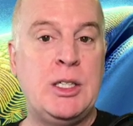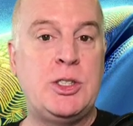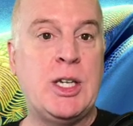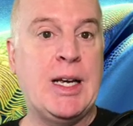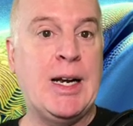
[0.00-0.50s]

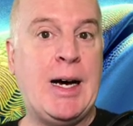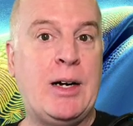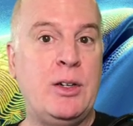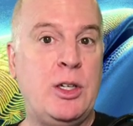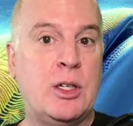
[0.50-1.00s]
Check it
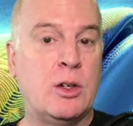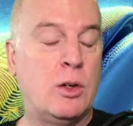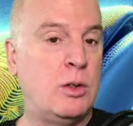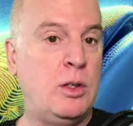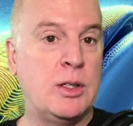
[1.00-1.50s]
out. You can
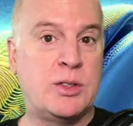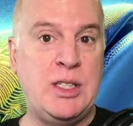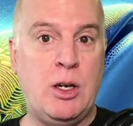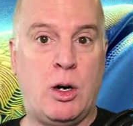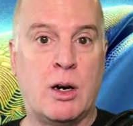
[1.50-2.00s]

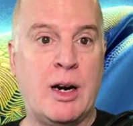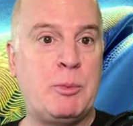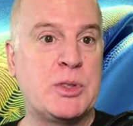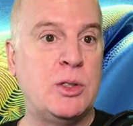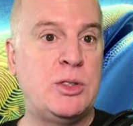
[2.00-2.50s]
see all our
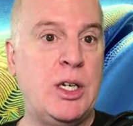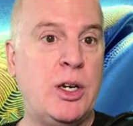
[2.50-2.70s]
episodes here.